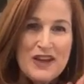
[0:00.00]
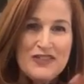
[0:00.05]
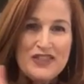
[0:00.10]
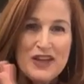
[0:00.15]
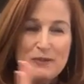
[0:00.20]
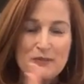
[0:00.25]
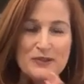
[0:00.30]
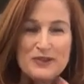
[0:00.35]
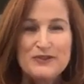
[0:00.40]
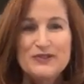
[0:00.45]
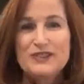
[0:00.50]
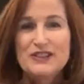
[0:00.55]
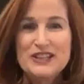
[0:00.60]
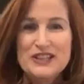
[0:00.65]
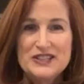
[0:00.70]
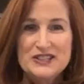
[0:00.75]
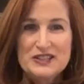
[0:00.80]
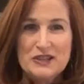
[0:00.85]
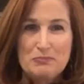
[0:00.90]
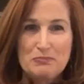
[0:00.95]
and then we
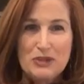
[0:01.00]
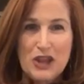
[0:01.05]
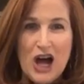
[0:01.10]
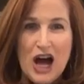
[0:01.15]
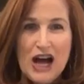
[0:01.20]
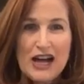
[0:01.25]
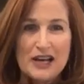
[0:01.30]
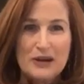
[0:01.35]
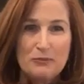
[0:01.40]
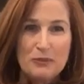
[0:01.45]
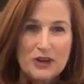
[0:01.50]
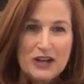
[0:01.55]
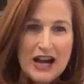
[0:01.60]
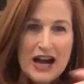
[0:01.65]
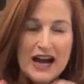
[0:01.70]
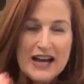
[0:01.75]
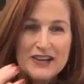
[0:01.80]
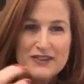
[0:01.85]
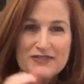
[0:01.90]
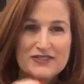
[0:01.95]
released the blog, and we're
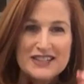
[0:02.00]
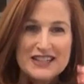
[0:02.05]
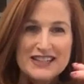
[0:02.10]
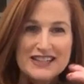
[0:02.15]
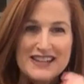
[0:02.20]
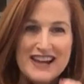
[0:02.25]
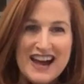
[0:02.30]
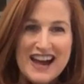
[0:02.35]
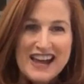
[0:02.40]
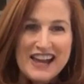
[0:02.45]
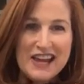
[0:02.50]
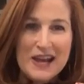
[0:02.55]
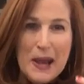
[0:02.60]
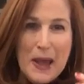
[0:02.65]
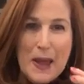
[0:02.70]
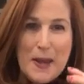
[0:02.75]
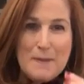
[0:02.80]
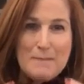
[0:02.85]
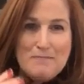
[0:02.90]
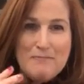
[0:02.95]
kind of
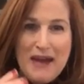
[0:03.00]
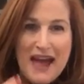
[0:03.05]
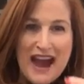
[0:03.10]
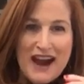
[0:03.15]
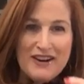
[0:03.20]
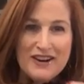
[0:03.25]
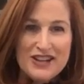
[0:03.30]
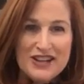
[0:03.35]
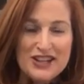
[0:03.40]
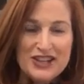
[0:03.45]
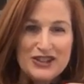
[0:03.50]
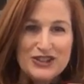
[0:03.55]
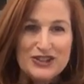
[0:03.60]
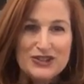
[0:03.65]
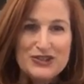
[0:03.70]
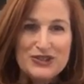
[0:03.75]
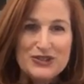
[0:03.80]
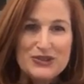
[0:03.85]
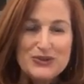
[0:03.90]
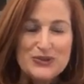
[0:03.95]
tonight marrying
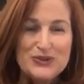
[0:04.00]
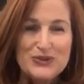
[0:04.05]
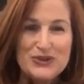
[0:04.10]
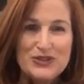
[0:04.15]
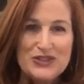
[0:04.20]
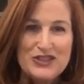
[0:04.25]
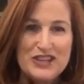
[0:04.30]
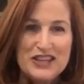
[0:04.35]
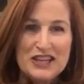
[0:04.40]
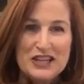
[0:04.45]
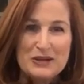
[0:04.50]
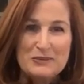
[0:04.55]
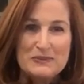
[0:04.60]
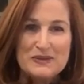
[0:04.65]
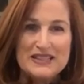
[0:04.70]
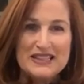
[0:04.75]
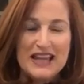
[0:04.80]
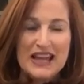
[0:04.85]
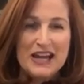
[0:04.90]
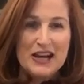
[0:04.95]
the two
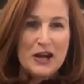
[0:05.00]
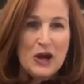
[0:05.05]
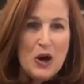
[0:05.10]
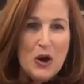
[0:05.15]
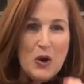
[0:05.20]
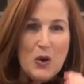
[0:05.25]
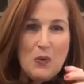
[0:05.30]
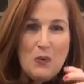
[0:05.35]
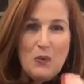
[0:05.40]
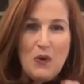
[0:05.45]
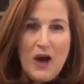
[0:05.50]
themes, like,